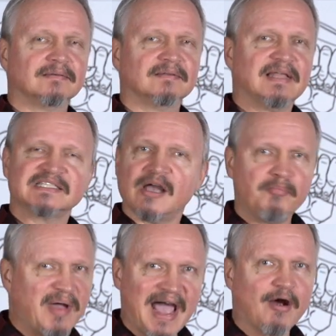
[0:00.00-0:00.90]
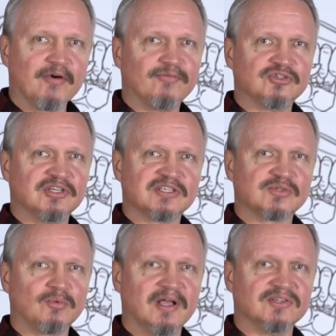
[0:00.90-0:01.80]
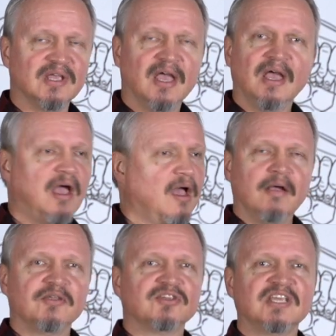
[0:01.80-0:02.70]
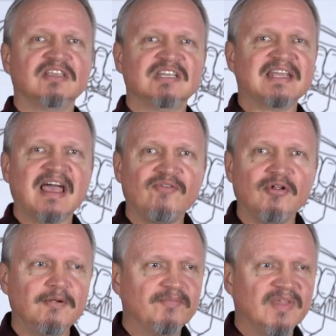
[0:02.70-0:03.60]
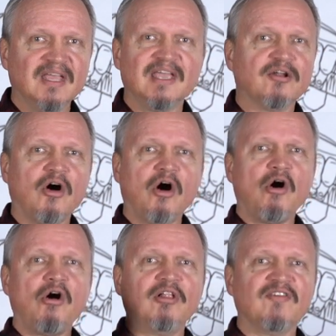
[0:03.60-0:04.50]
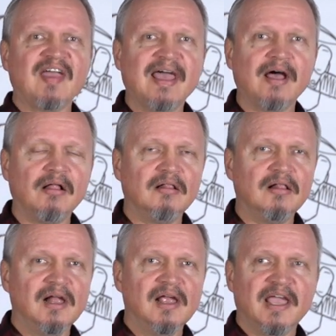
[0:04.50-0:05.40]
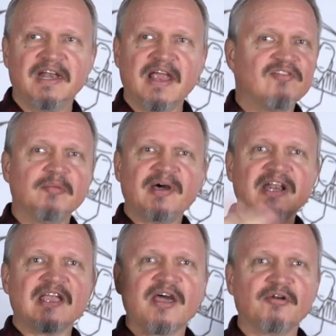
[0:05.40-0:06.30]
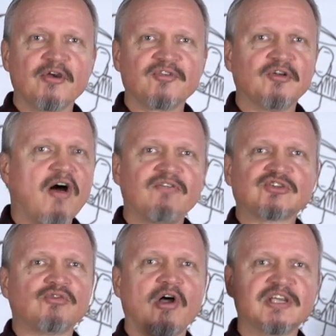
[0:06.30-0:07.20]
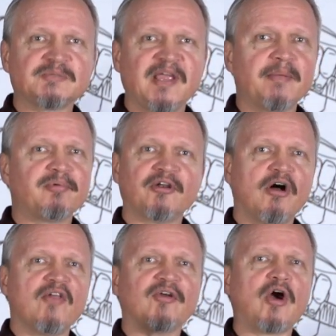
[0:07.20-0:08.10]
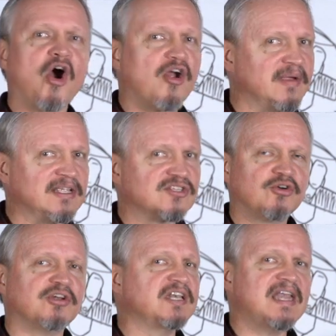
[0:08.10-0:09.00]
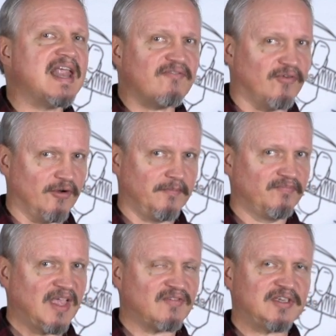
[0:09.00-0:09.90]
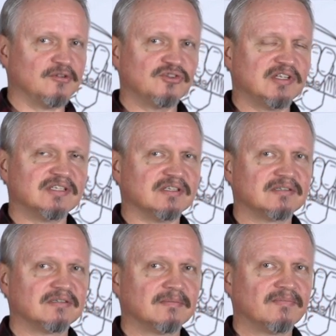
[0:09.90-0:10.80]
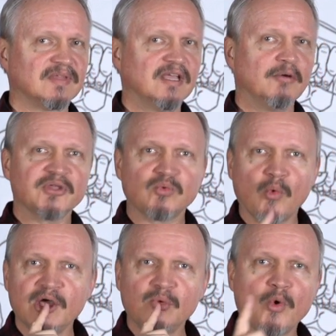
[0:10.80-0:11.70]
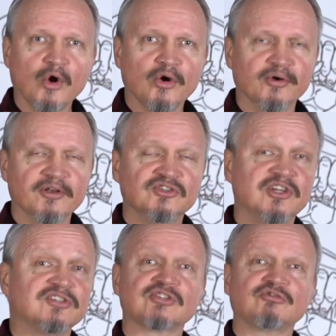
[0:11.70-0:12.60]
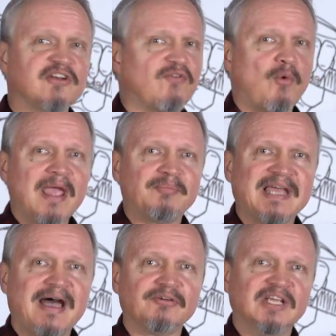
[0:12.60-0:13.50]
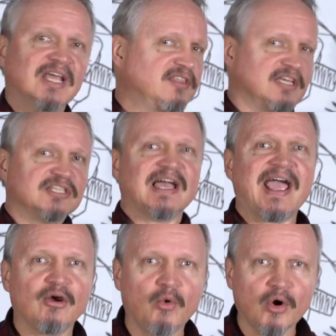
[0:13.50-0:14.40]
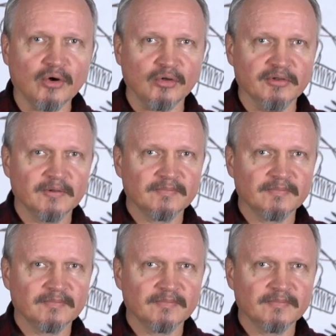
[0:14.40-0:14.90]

That's how powerful Jesus was. You see, the devil and all of hell and everybody on earth and all the strongest people and all their armies could never have killed Jesus. With one word, Jesus could have wiped out the entire world.